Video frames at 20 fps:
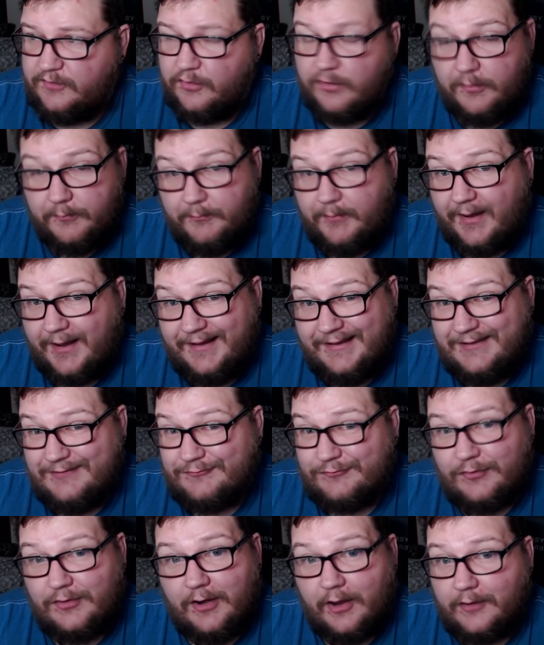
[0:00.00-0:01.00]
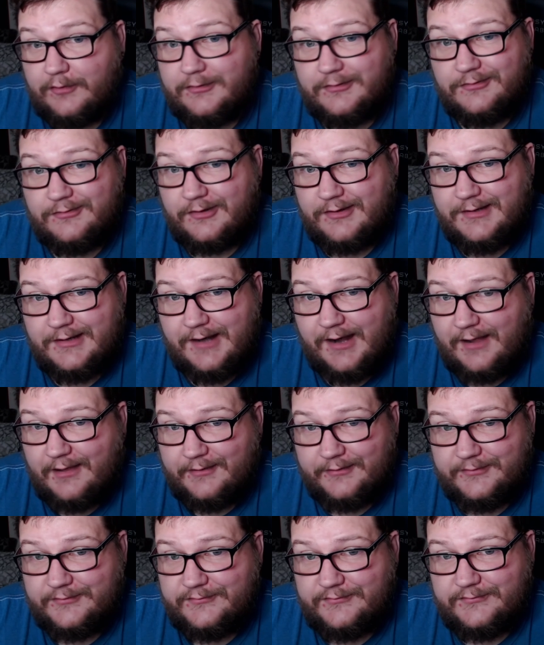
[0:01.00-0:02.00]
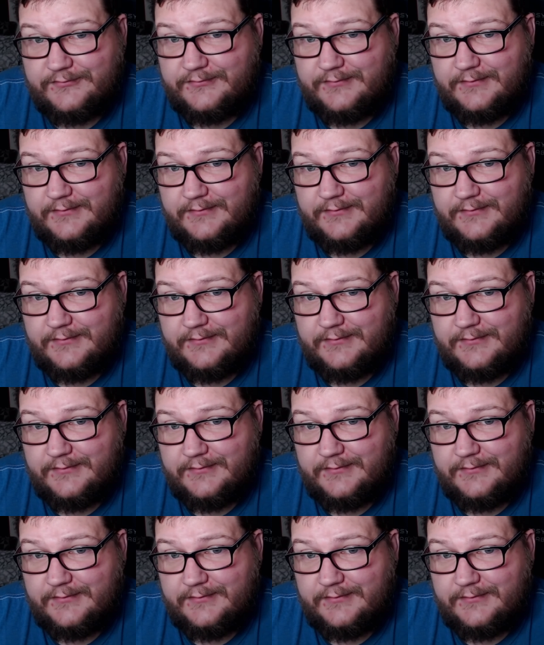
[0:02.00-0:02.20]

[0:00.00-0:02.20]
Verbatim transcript: you can buy it for $130.